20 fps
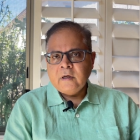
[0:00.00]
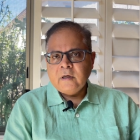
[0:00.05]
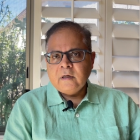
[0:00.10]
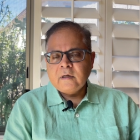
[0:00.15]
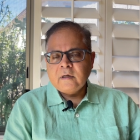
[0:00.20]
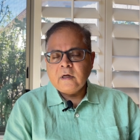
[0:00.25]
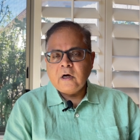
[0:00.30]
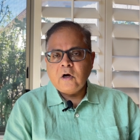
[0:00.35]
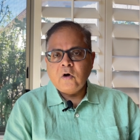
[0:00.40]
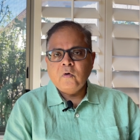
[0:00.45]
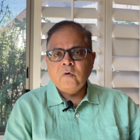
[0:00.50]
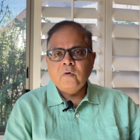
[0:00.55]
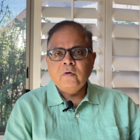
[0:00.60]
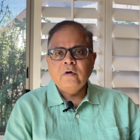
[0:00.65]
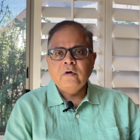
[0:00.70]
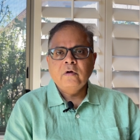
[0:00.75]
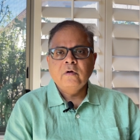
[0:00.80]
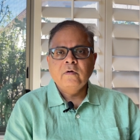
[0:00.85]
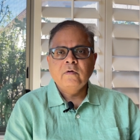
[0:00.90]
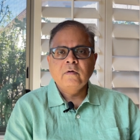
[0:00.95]
Now
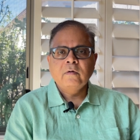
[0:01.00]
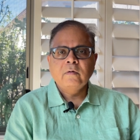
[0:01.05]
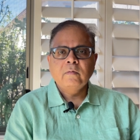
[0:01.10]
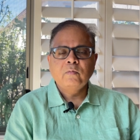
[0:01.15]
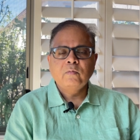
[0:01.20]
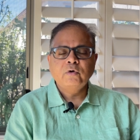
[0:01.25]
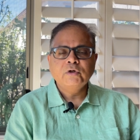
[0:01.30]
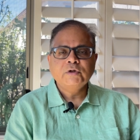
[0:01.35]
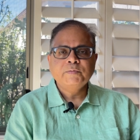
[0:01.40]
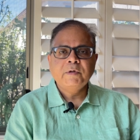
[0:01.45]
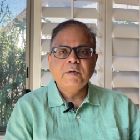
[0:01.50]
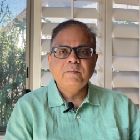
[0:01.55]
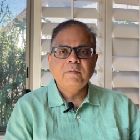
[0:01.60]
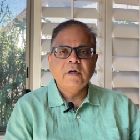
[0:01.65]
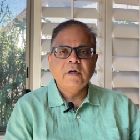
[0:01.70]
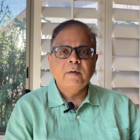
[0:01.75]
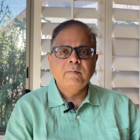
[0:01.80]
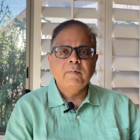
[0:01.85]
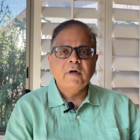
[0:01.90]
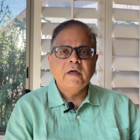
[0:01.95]
most
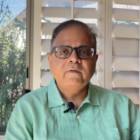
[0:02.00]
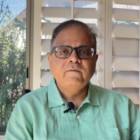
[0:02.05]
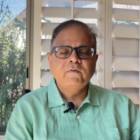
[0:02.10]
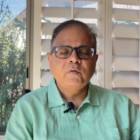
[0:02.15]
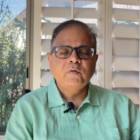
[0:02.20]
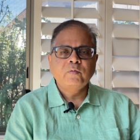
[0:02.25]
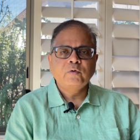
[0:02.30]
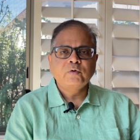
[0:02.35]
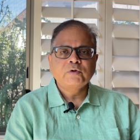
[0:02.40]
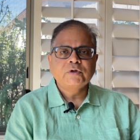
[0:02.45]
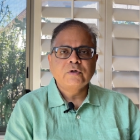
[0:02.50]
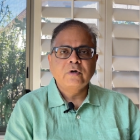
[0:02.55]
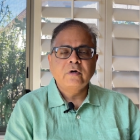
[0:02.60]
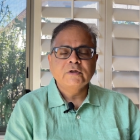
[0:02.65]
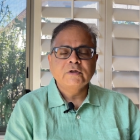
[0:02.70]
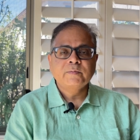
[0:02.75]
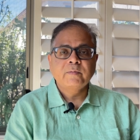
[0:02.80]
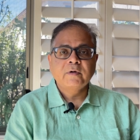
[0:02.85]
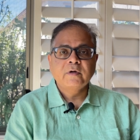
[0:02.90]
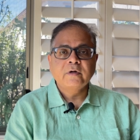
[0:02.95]
people apply for
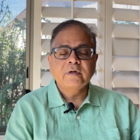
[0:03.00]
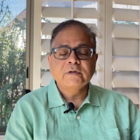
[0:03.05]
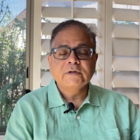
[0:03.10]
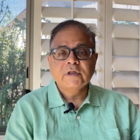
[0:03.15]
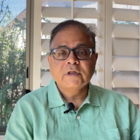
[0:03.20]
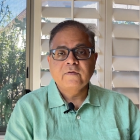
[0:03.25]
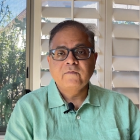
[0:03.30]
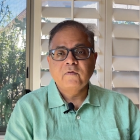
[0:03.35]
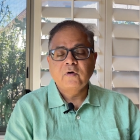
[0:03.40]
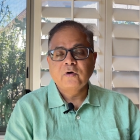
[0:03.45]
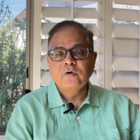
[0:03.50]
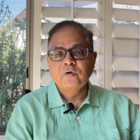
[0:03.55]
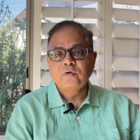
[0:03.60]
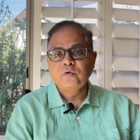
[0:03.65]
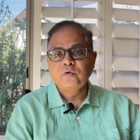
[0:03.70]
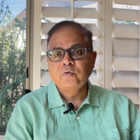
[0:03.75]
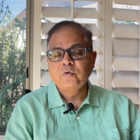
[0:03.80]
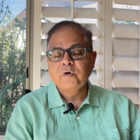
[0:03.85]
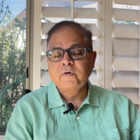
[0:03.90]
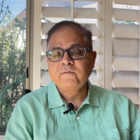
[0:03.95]
postdocs because they want to
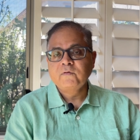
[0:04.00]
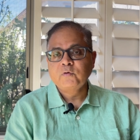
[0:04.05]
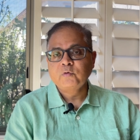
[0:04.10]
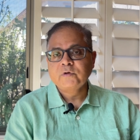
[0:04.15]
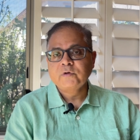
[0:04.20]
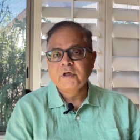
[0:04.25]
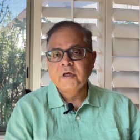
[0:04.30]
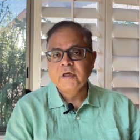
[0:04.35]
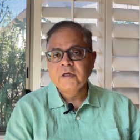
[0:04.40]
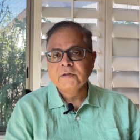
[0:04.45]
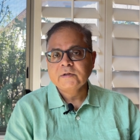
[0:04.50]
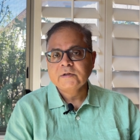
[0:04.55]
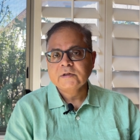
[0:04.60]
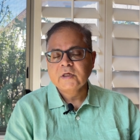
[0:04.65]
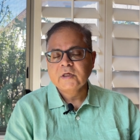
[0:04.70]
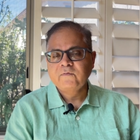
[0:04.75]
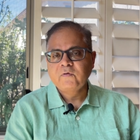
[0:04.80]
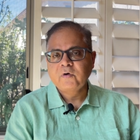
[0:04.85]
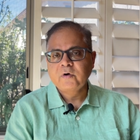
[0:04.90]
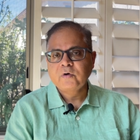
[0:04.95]
do a few things,
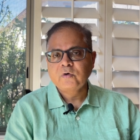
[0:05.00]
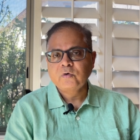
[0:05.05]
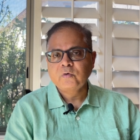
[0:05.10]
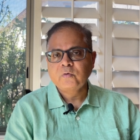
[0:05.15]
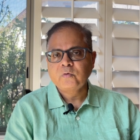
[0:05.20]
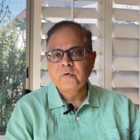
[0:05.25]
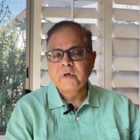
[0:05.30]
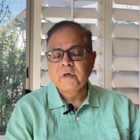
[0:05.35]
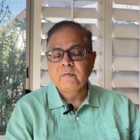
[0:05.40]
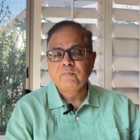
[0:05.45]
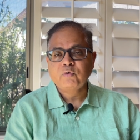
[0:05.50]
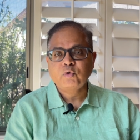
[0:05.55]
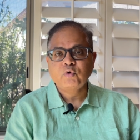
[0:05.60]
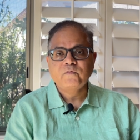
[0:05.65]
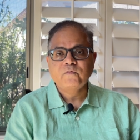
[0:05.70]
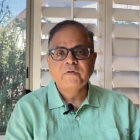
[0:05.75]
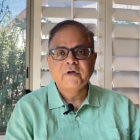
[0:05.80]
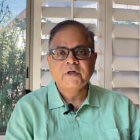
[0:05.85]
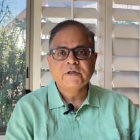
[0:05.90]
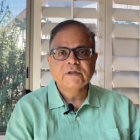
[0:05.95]
they want to
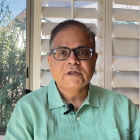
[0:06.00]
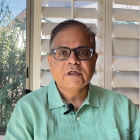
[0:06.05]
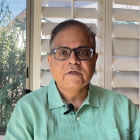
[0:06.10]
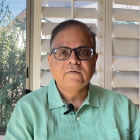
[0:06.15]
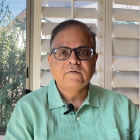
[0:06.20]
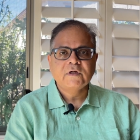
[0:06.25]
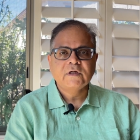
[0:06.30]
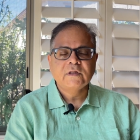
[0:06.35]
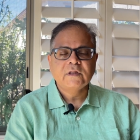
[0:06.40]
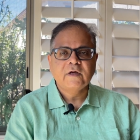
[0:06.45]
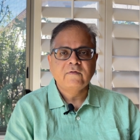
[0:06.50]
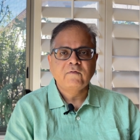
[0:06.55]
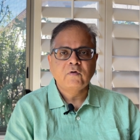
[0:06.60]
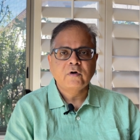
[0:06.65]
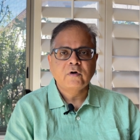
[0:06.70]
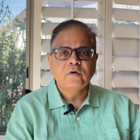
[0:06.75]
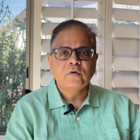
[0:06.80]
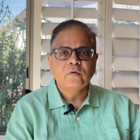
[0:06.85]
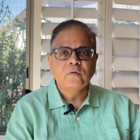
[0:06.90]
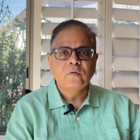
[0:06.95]
improve their CV, they
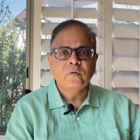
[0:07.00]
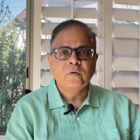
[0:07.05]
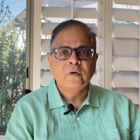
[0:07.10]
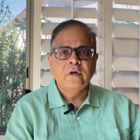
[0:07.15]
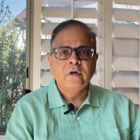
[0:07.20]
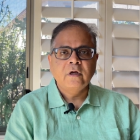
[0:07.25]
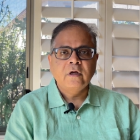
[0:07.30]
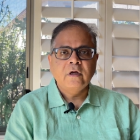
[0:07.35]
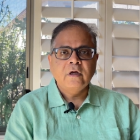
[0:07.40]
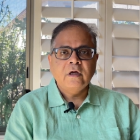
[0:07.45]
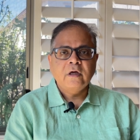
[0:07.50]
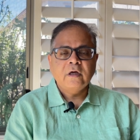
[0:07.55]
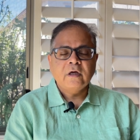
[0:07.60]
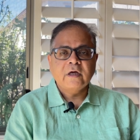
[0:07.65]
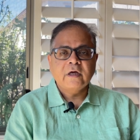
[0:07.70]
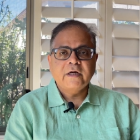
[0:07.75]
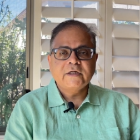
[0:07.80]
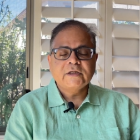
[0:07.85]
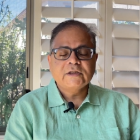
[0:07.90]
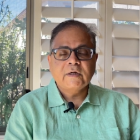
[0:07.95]
want to
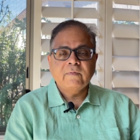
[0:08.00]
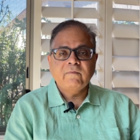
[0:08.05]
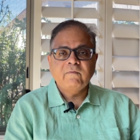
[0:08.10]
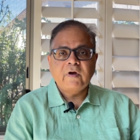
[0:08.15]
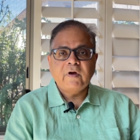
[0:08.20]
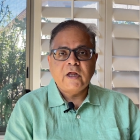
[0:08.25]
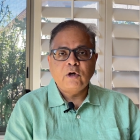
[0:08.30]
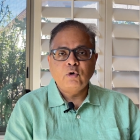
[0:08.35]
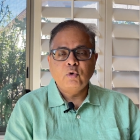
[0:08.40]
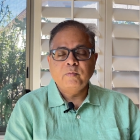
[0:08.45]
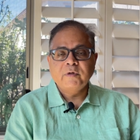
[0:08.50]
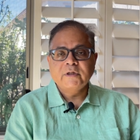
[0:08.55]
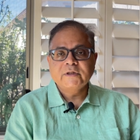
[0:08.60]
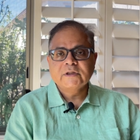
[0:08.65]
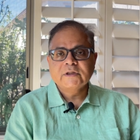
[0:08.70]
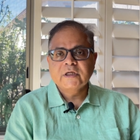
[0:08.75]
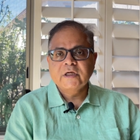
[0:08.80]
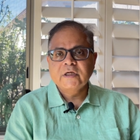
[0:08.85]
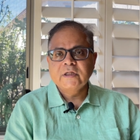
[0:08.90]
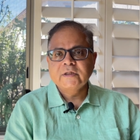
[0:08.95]
get some valuable
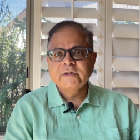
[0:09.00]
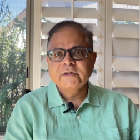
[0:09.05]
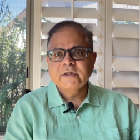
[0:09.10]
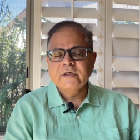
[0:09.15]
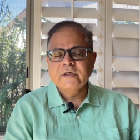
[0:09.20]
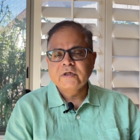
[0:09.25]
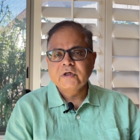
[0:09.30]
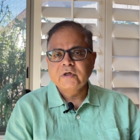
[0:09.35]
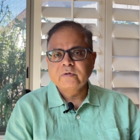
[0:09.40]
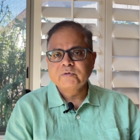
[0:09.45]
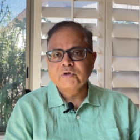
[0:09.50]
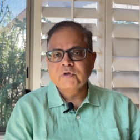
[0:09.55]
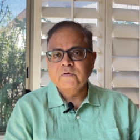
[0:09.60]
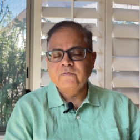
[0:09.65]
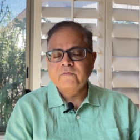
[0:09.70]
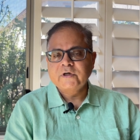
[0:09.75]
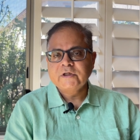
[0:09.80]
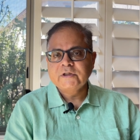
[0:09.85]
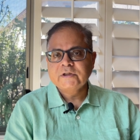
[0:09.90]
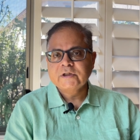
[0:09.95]
skills in terms
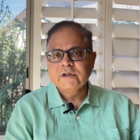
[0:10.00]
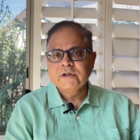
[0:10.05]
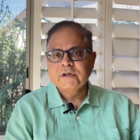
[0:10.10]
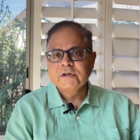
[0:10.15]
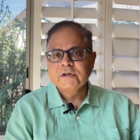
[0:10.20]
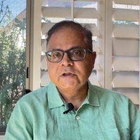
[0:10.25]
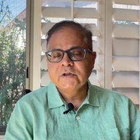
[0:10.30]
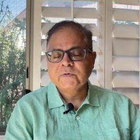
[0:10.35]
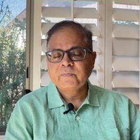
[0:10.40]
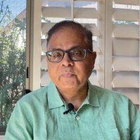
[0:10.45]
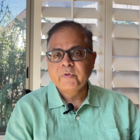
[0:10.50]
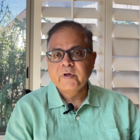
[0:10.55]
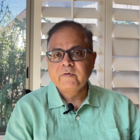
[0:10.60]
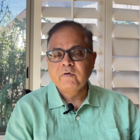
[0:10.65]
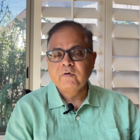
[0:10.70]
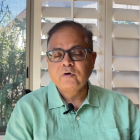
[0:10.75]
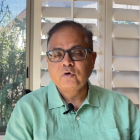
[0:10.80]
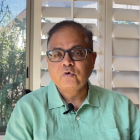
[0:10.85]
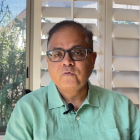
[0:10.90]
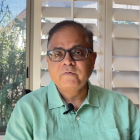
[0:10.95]
of research, they
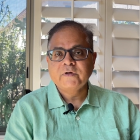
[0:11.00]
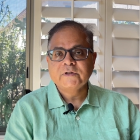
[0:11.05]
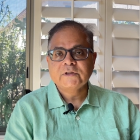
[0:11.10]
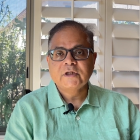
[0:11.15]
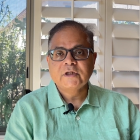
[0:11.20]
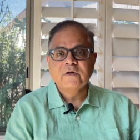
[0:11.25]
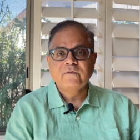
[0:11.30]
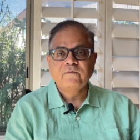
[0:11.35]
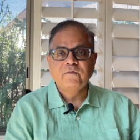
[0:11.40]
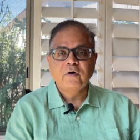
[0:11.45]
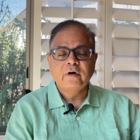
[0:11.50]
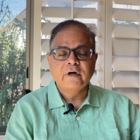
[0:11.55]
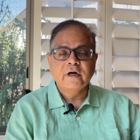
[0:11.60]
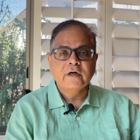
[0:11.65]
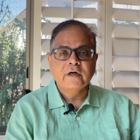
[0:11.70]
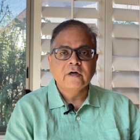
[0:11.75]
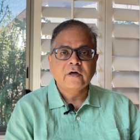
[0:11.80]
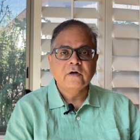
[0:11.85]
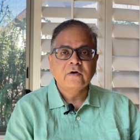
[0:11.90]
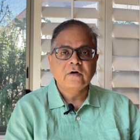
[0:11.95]
want to visit a
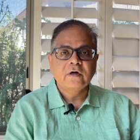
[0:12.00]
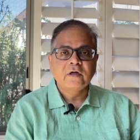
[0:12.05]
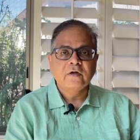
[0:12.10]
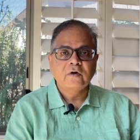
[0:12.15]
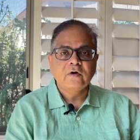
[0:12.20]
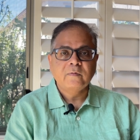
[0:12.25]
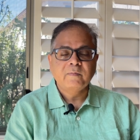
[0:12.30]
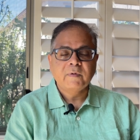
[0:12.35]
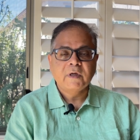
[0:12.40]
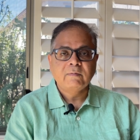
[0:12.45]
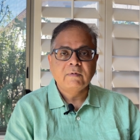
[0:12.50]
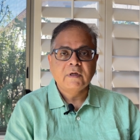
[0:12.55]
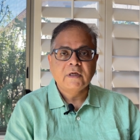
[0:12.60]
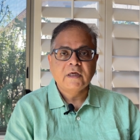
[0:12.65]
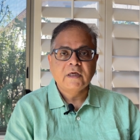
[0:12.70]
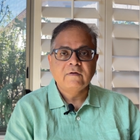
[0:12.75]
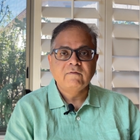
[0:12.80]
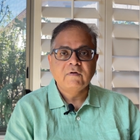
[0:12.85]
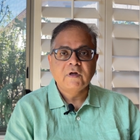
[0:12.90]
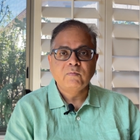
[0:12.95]
foreign country or maybe
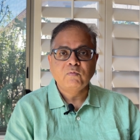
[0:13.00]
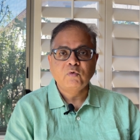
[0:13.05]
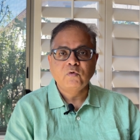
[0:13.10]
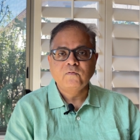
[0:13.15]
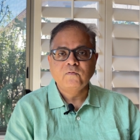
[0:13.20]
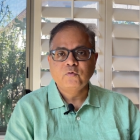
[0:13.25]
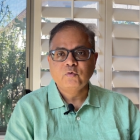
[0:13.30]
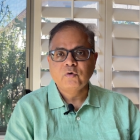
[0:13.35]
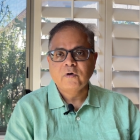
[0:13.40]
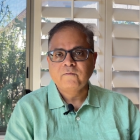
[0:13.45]
even move to a